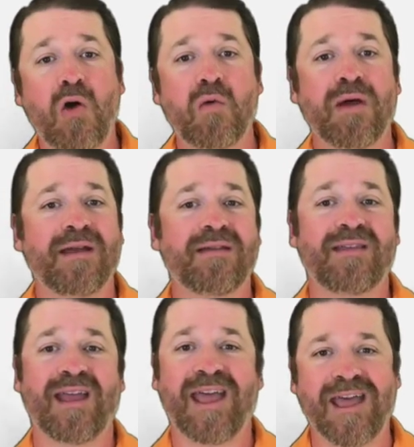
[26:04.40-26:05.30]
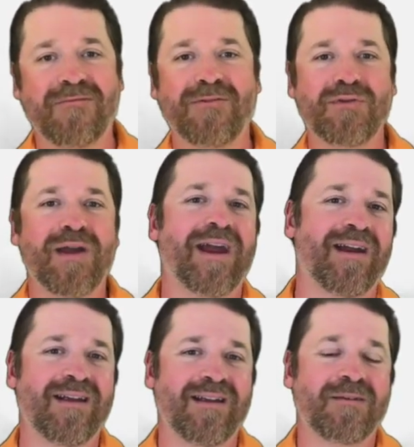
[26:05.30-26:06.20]
always
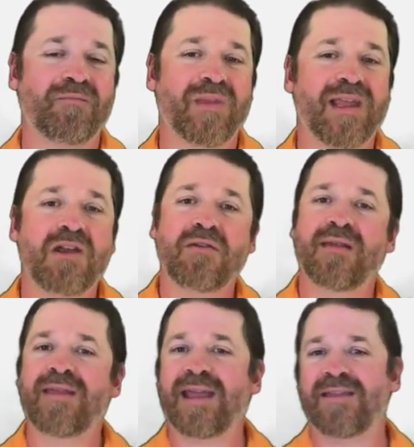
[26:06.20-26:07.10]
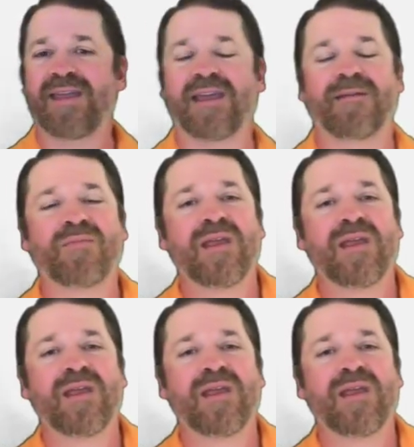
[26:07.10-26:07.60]
everywhere. Here's the second thing